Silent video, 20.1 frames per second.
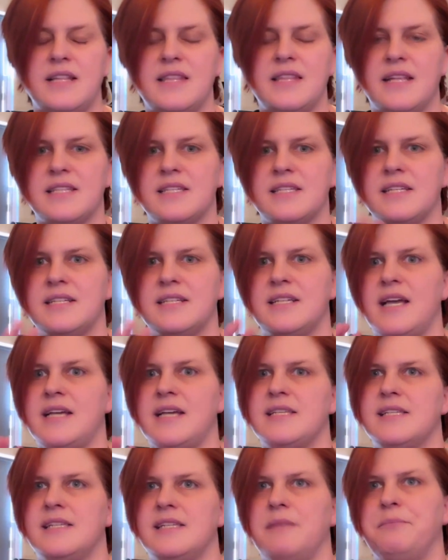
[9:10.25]
That's a
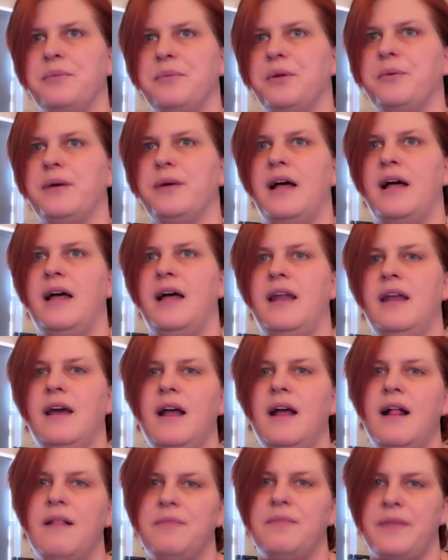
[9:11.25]
nice simple one
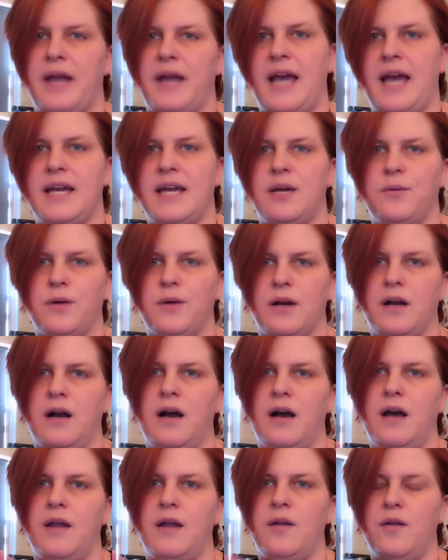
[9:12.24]
that I can work
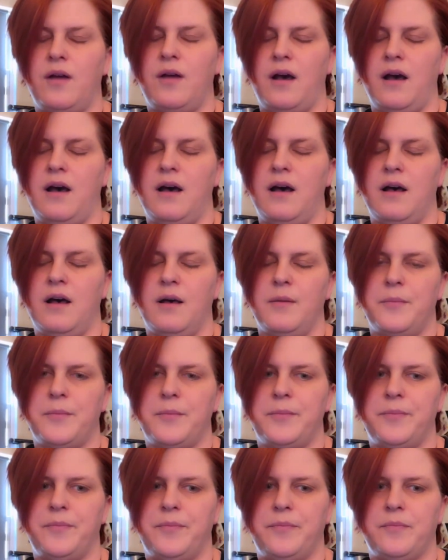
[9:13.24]

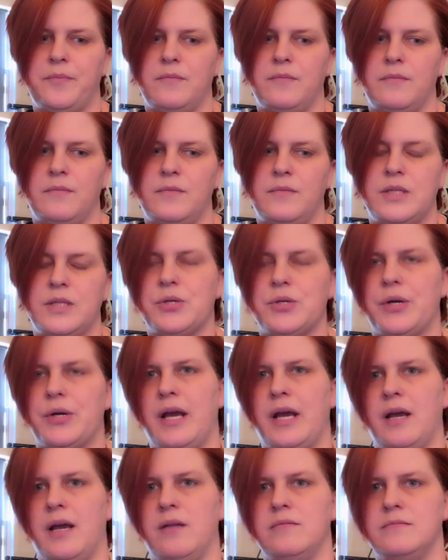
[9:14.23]
on
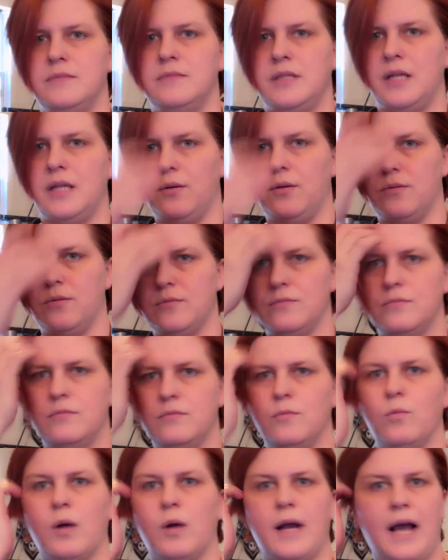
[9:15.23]
during, you know,
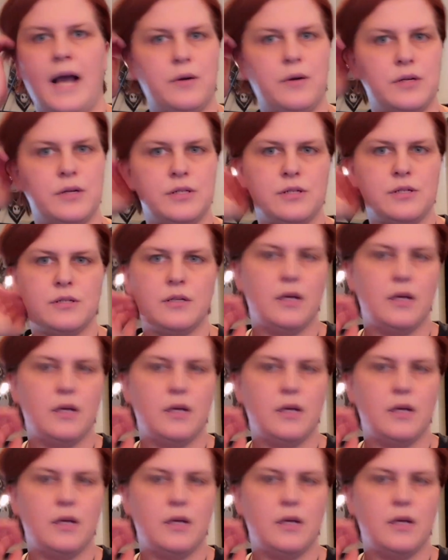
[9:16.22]
work hours.